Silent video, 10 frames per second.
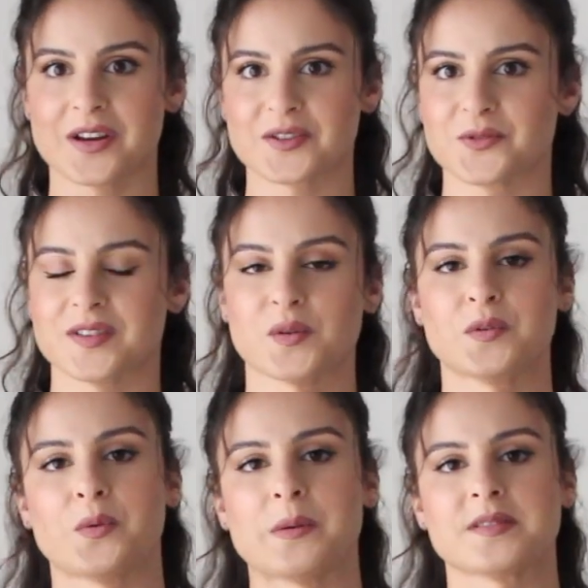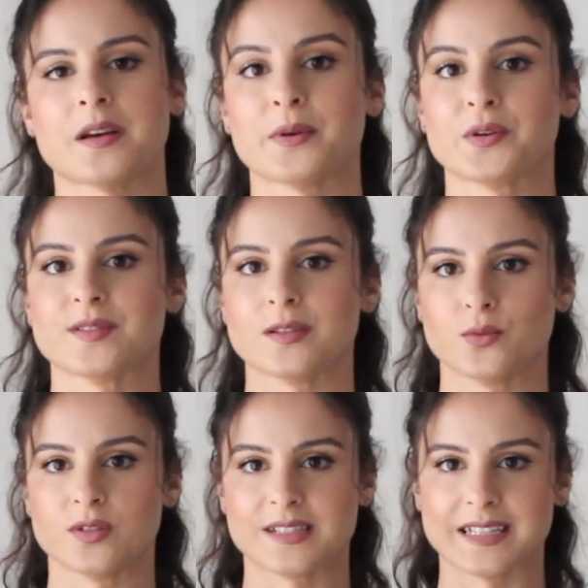when I saw this on the website because
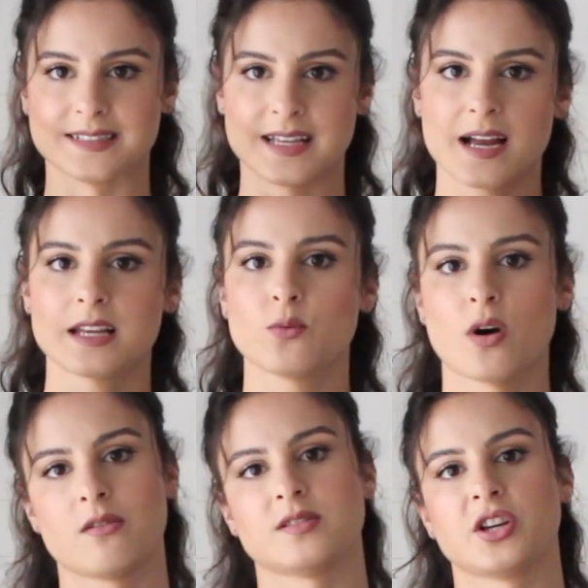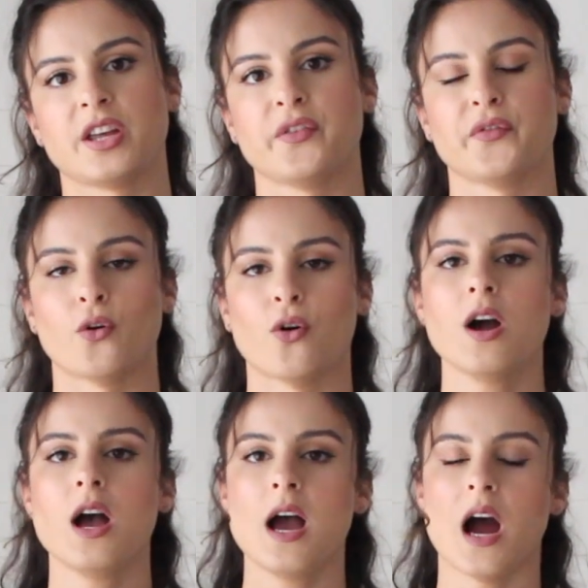it was exactly what I was looking for